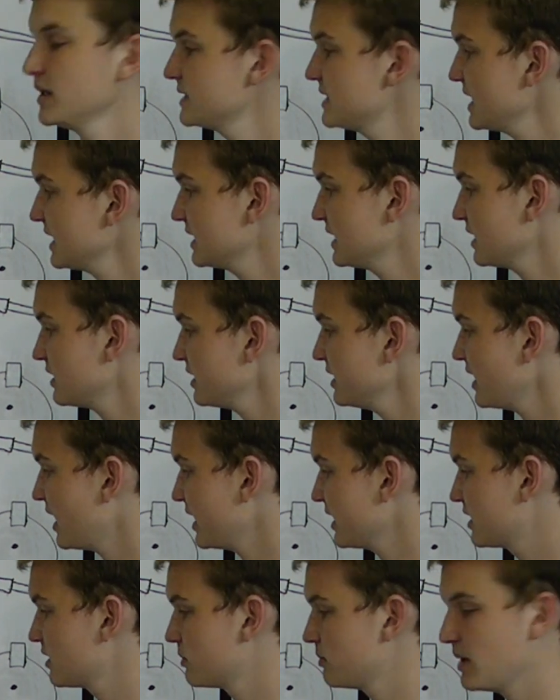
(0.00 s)
Technically,
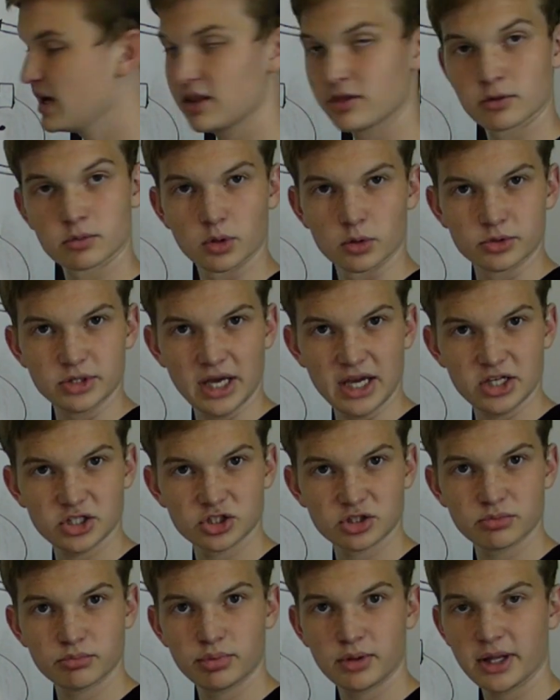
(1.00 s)
I could make the
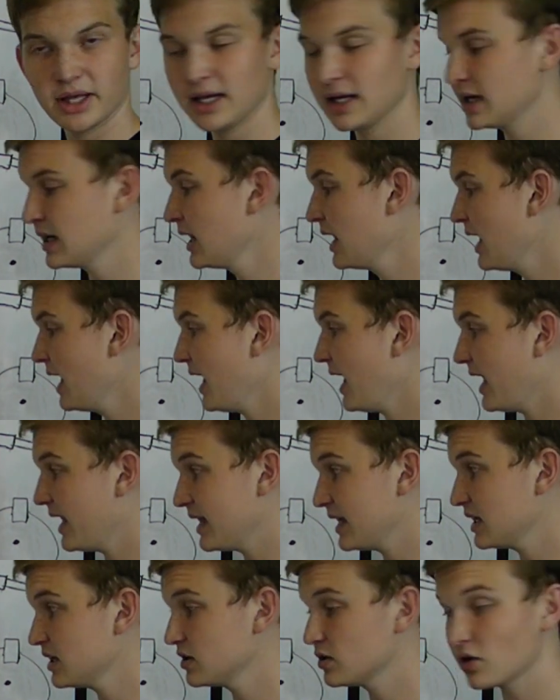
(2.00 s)
rotation plate
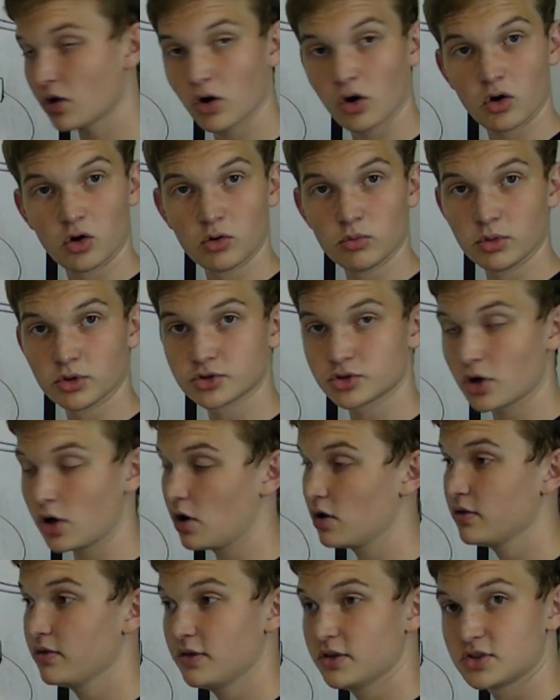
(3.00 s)
and almost
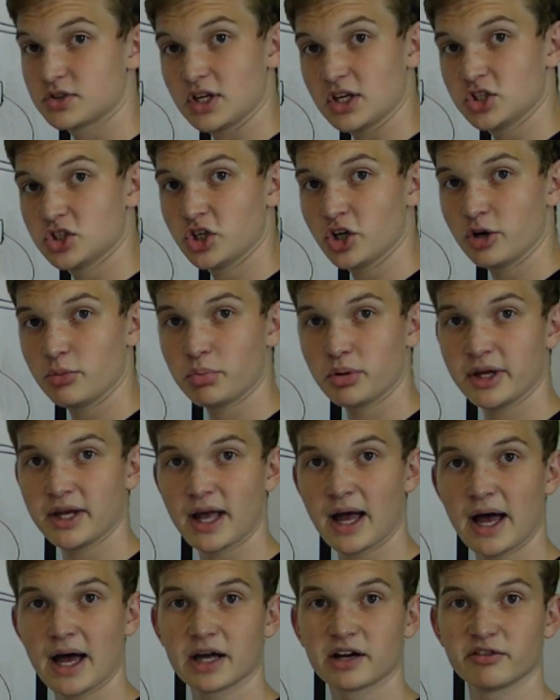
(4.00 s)
all of the stationery
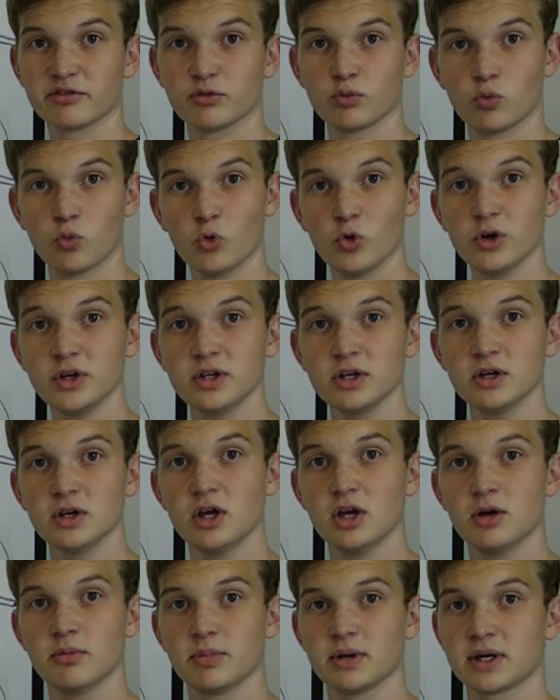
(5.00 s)
plate out of wood,
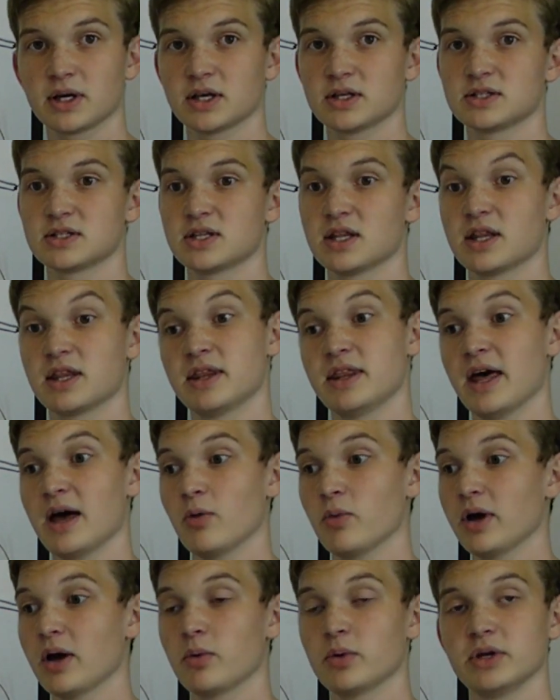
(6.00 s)
because
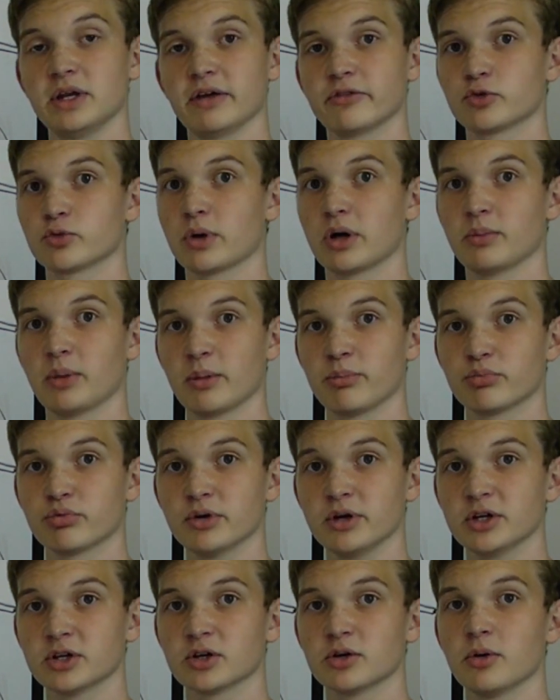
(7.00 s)
that way I wouldn't have to route my
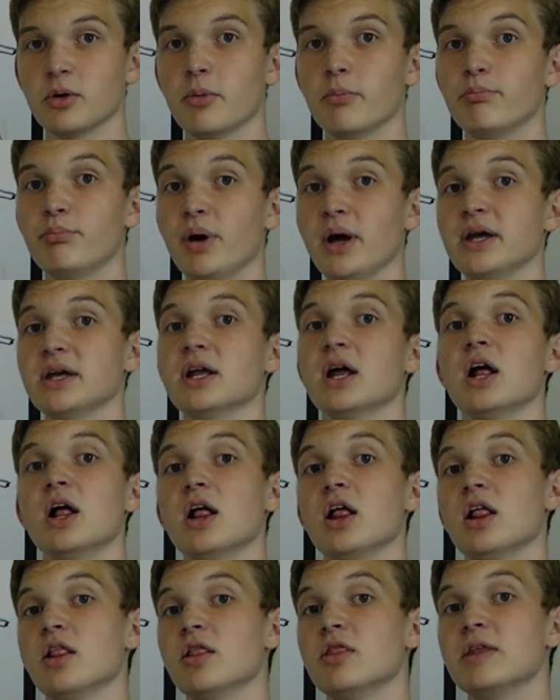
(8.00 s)
printer, but
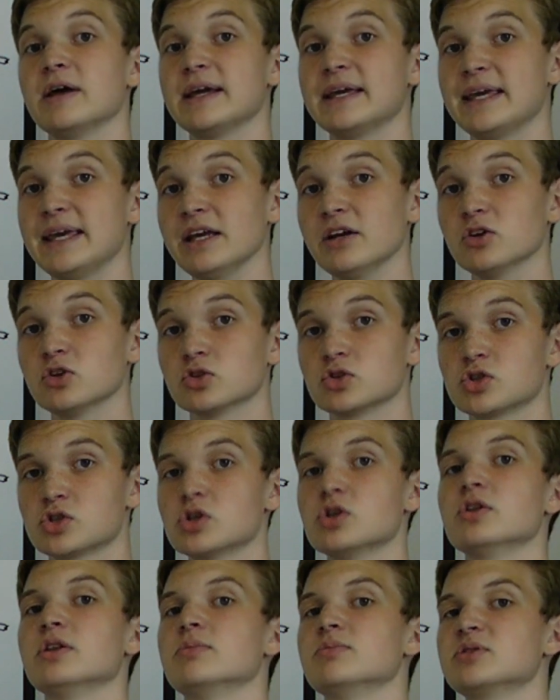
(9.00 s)
the
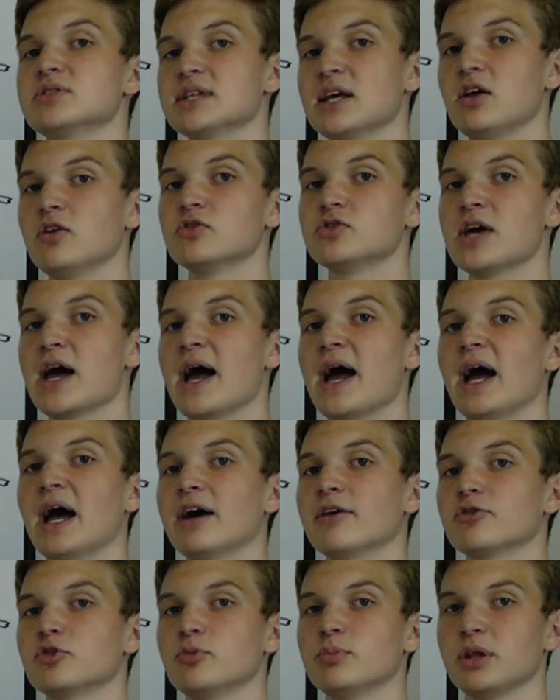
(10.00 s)
gears themselves
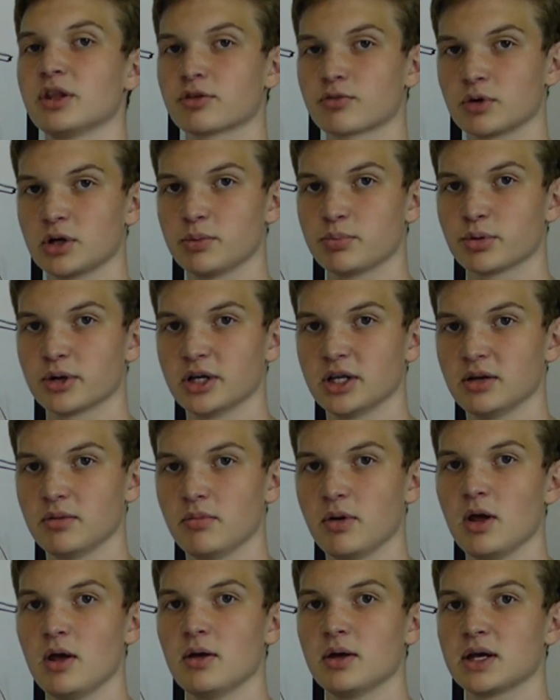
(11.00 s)
have to be 3D printed,
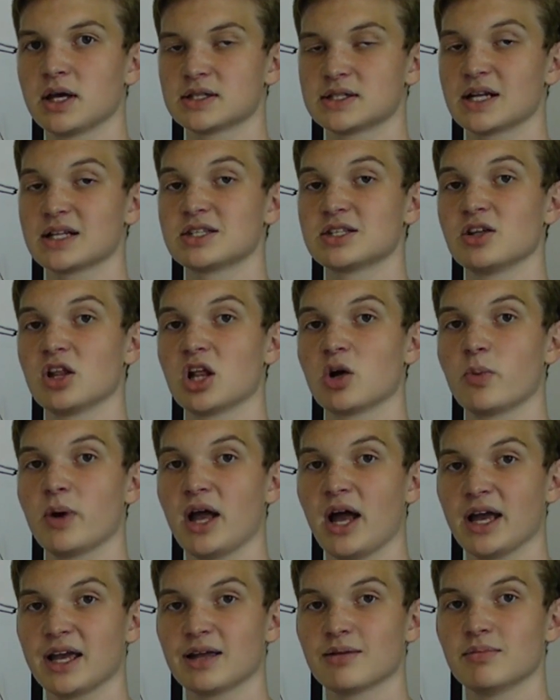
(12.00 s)
because that's the only
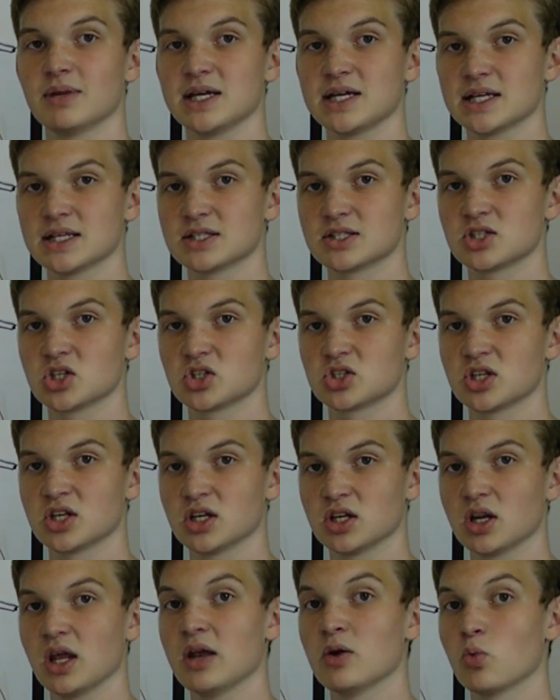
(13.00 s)
way I can make
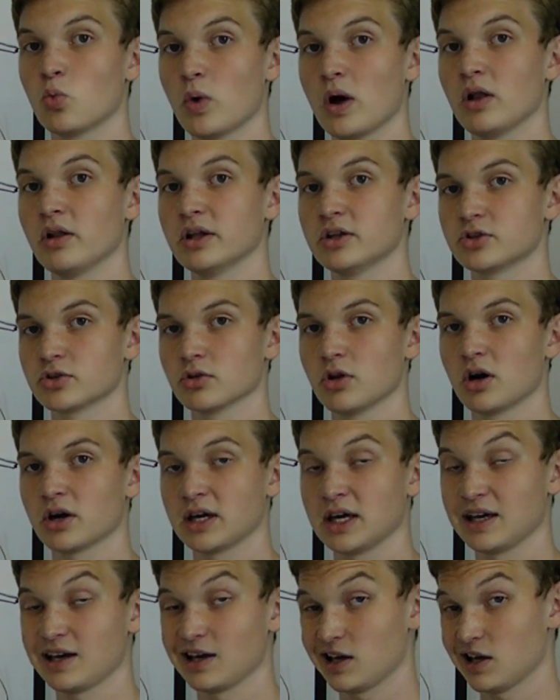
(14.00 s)
consistent and well
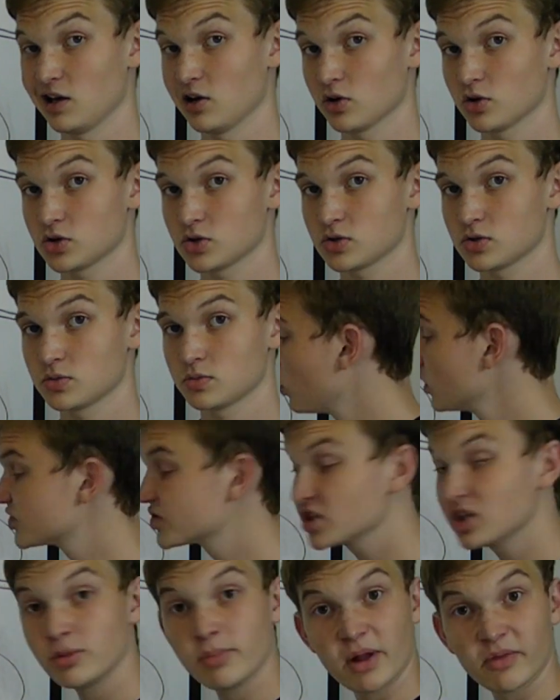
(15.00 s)
interlocking gears.
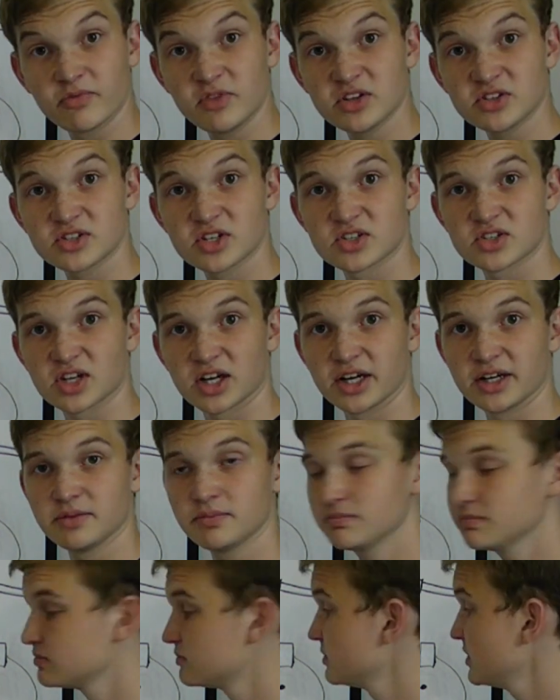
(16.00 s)
What's good about this design
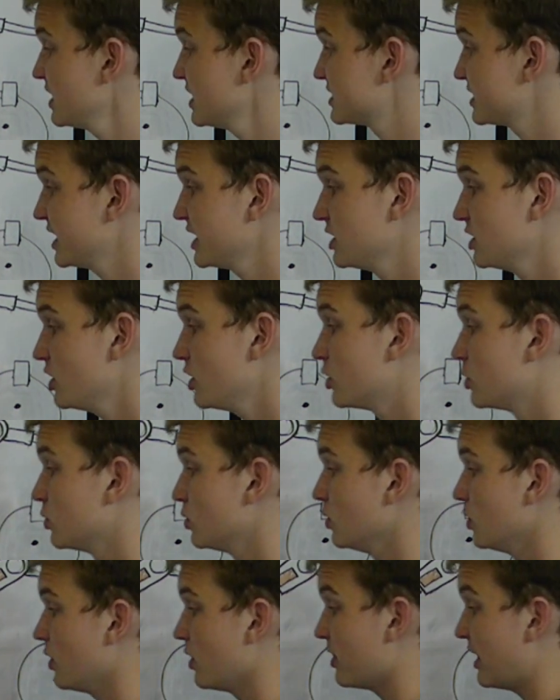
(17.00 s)
is I know
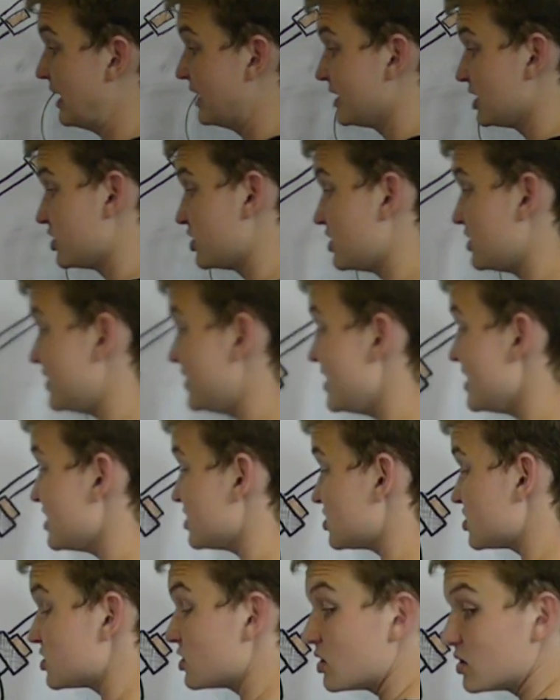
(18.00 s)
that
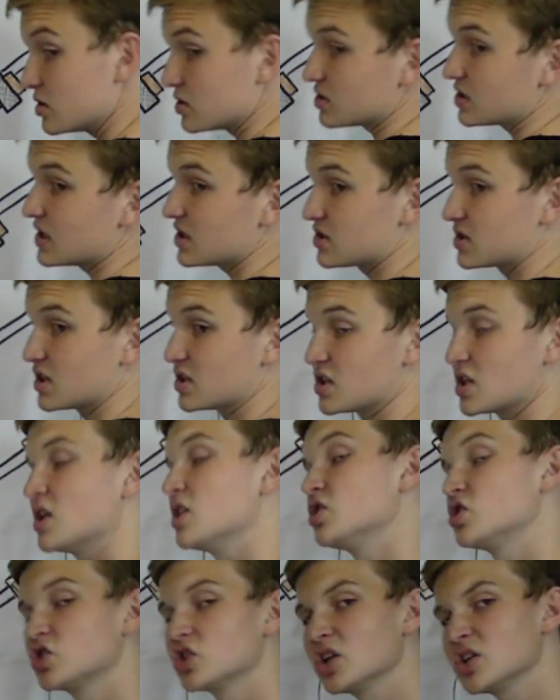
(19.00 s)
this distance,
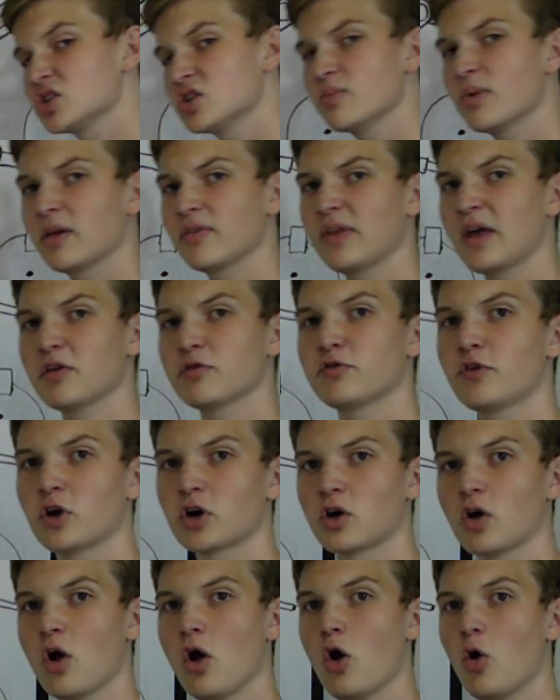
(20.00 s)
just about that
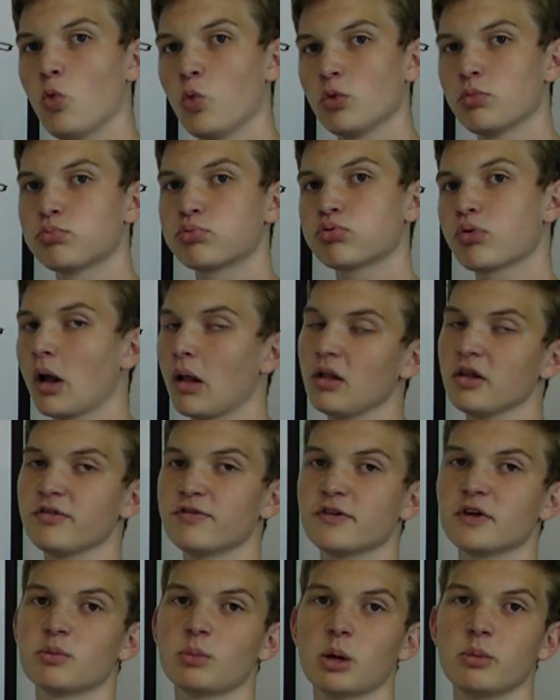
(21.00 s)
far, will probably
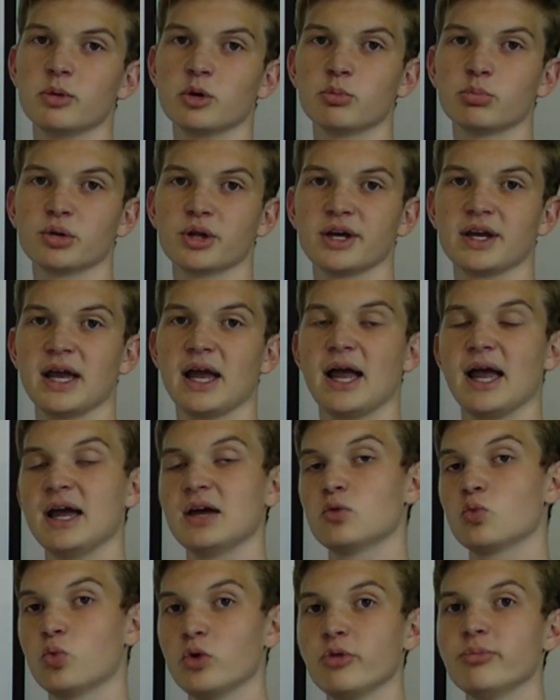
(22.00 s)
fit on my build plate
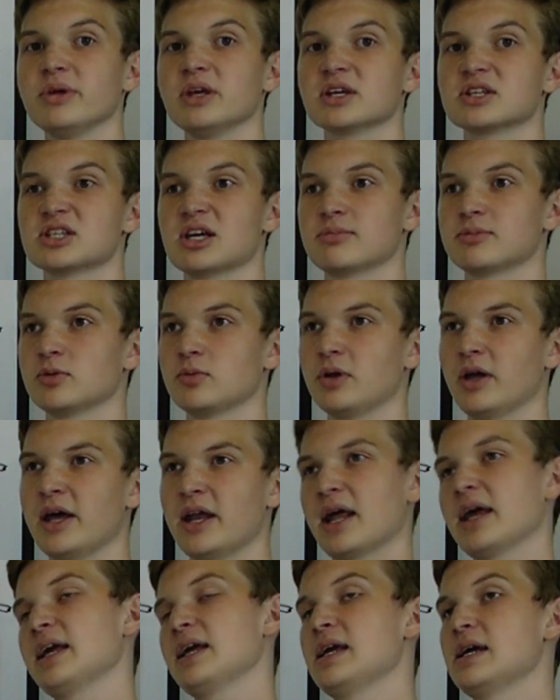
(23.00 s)
and will be acceptable,
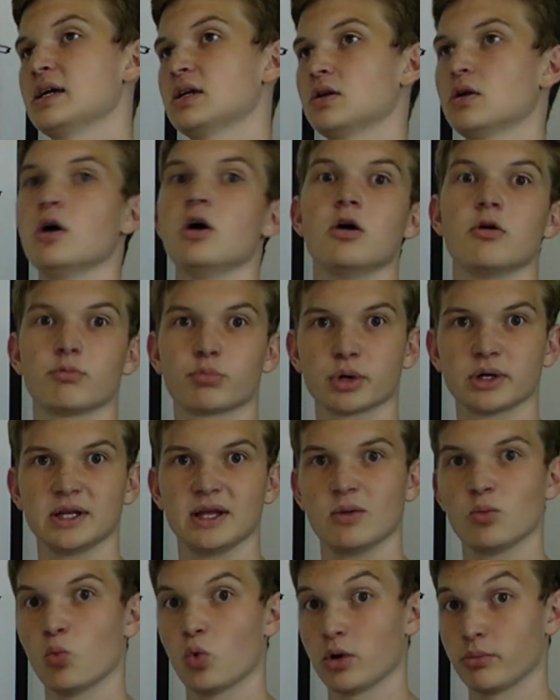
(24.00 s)
and I can print
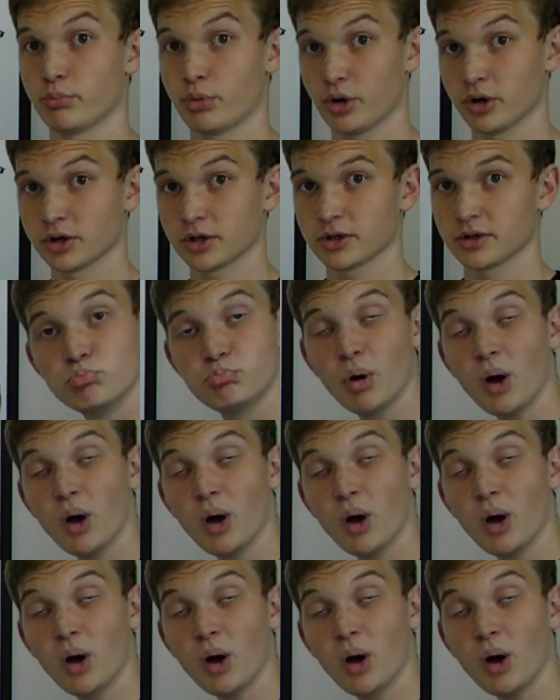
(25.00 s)
it in one part.